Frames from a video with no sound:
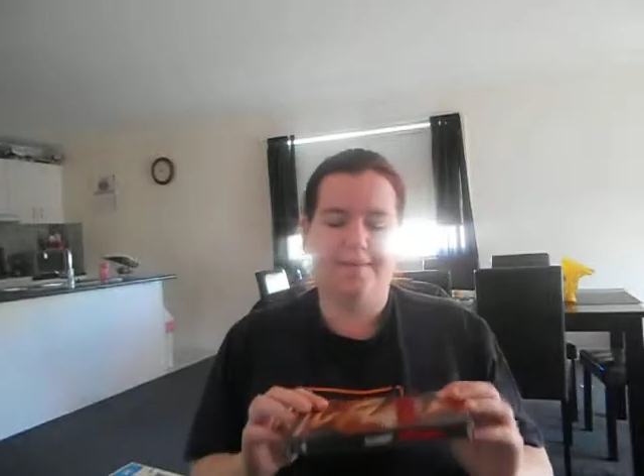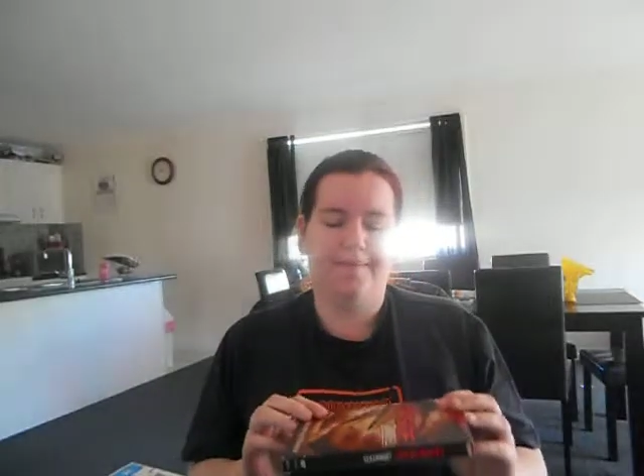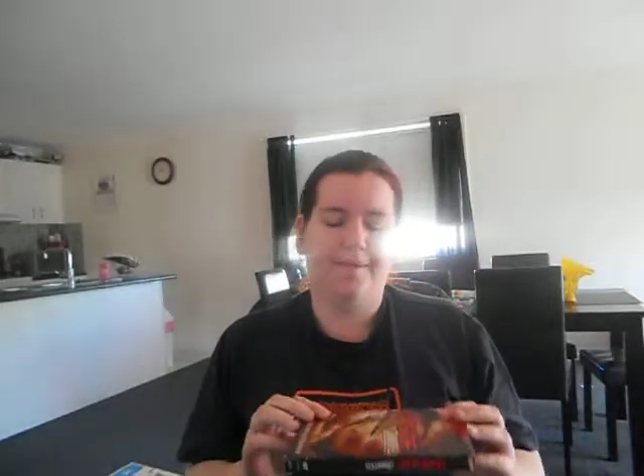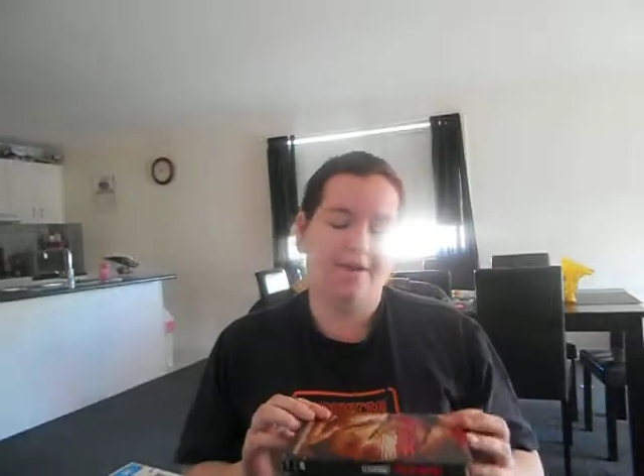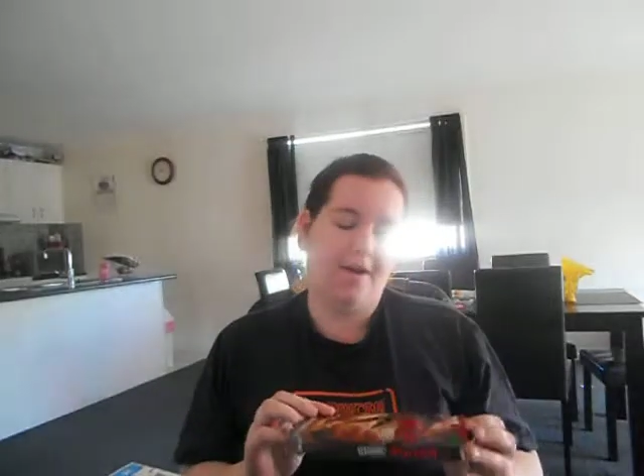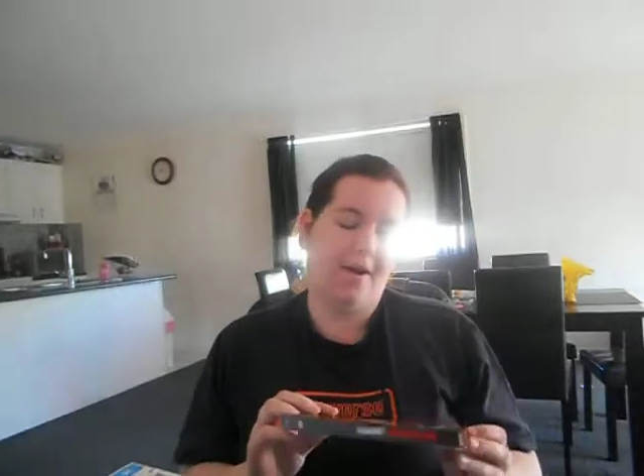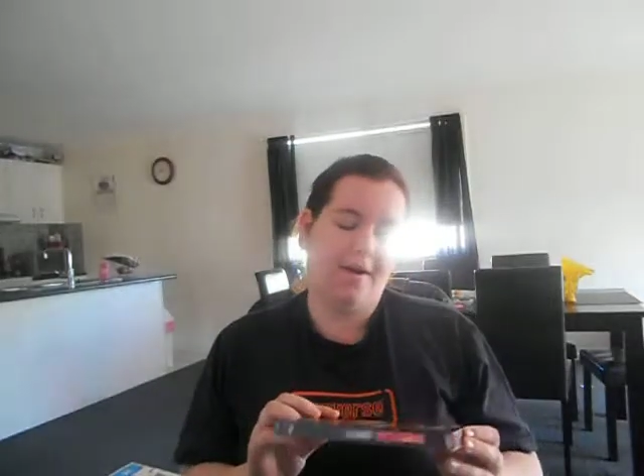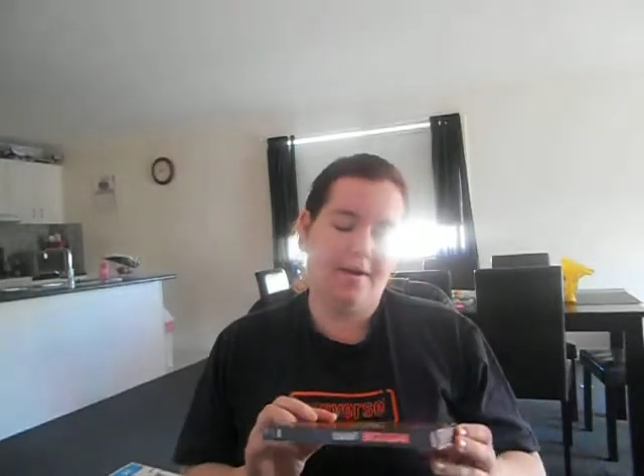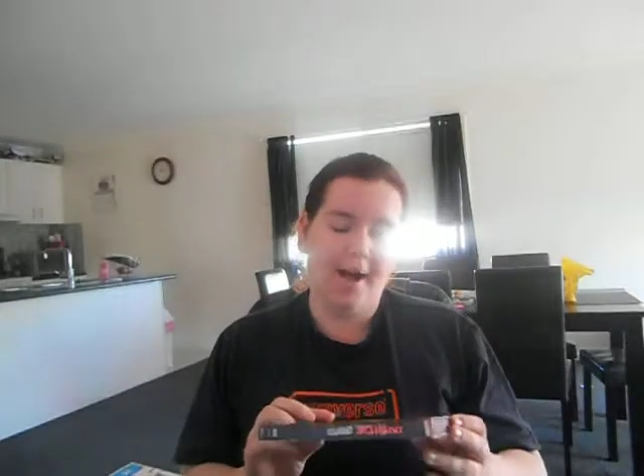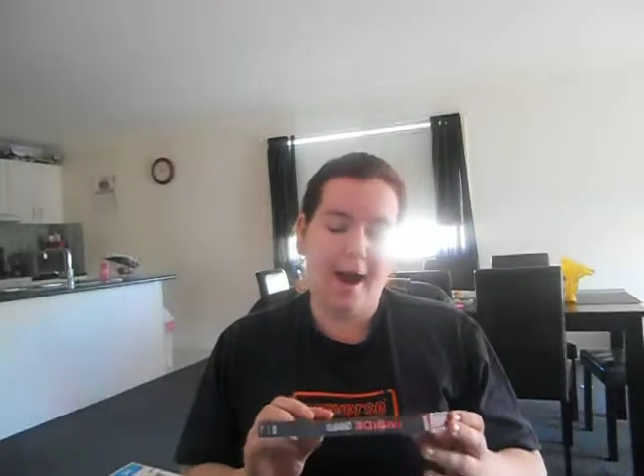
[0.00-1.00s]
video.
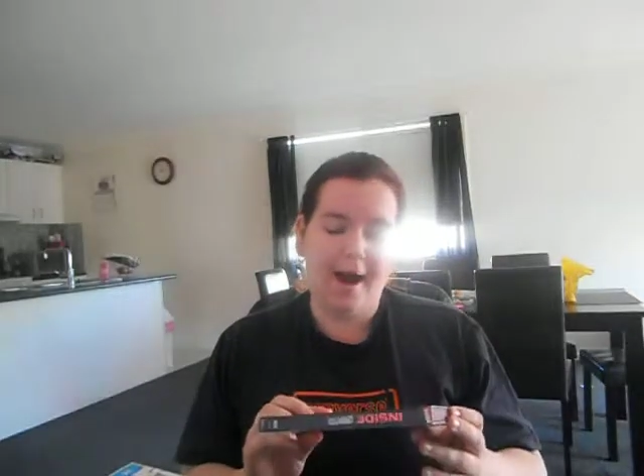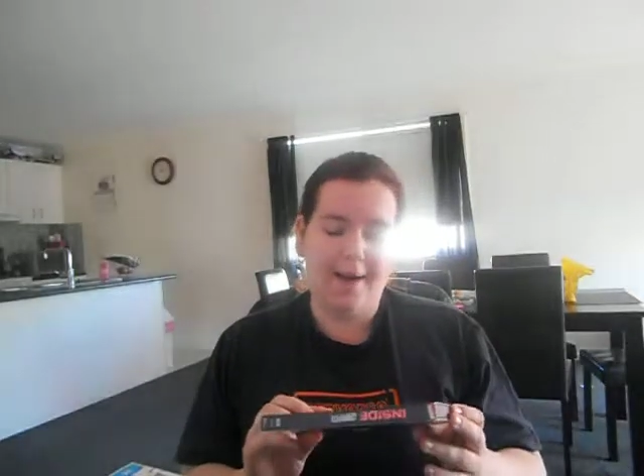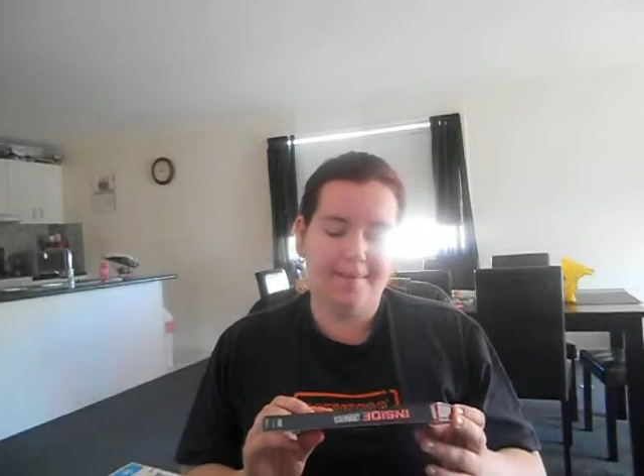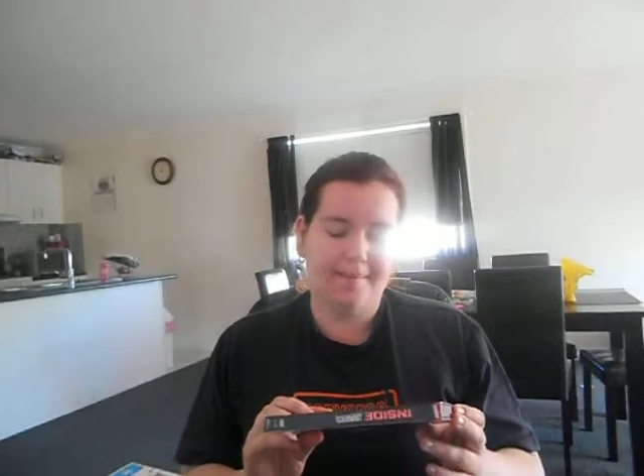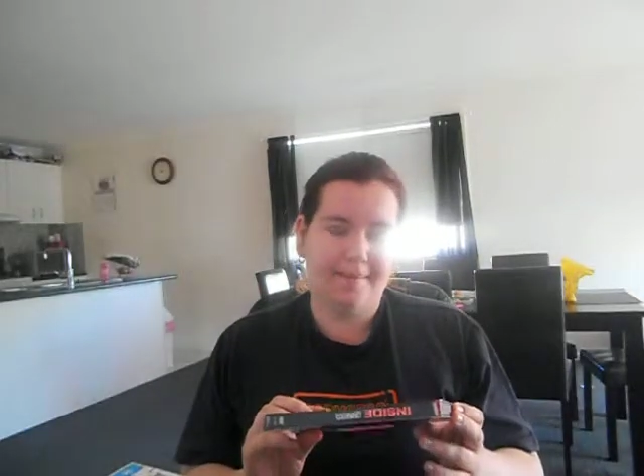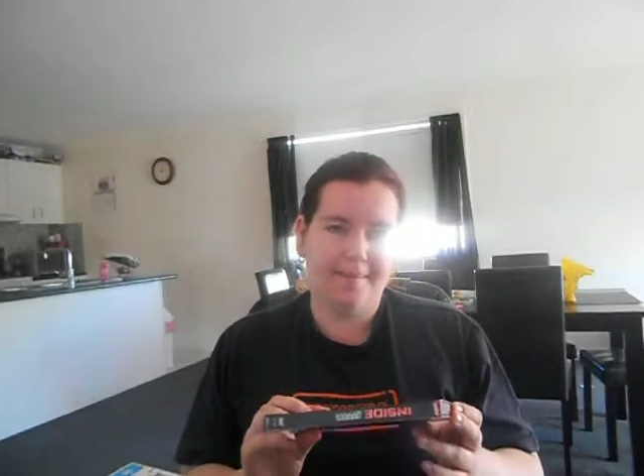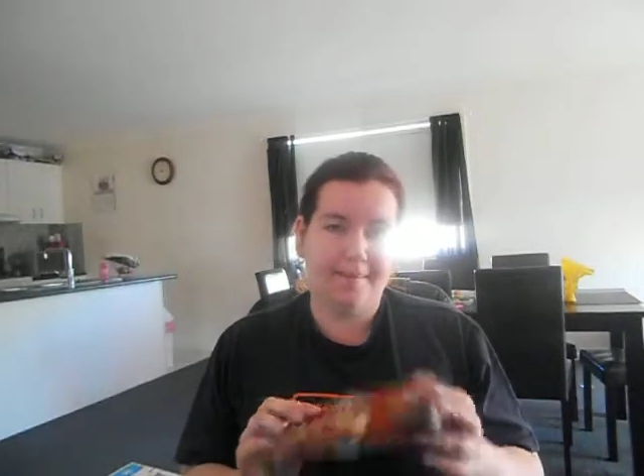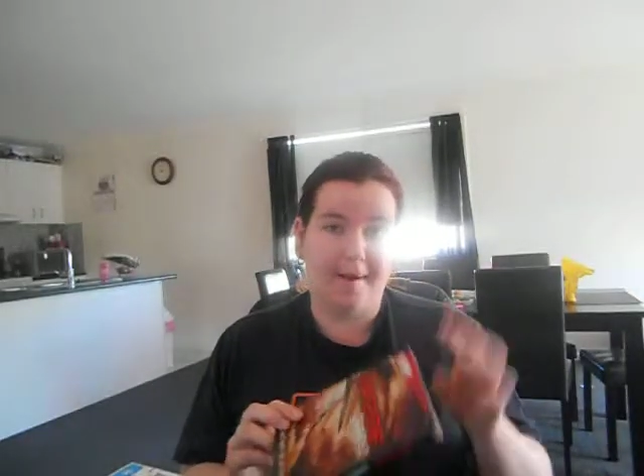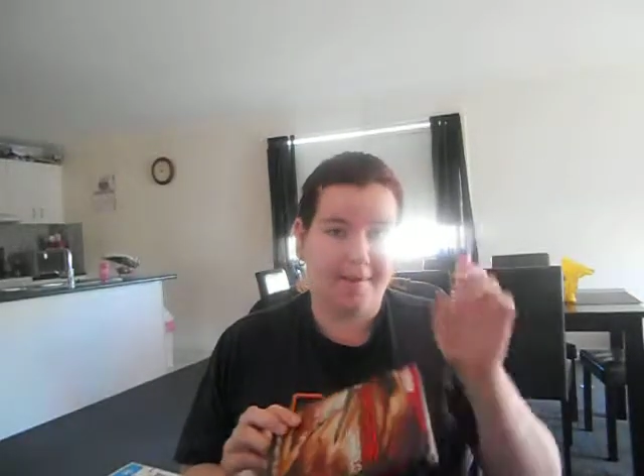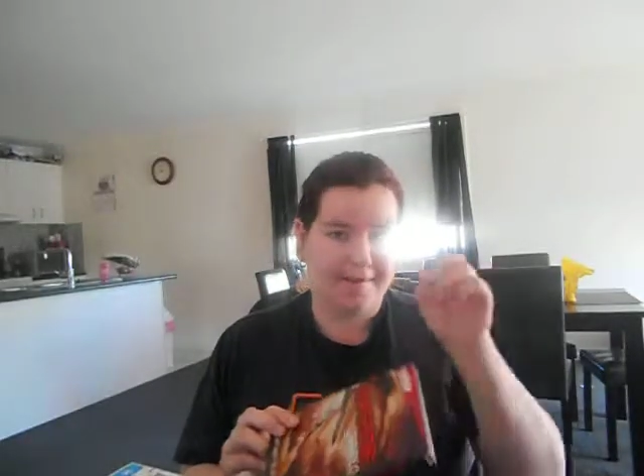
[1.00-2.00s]

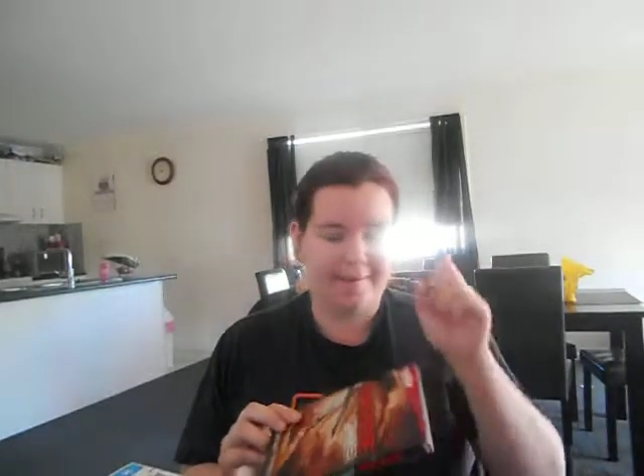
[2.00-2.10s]
Maybe.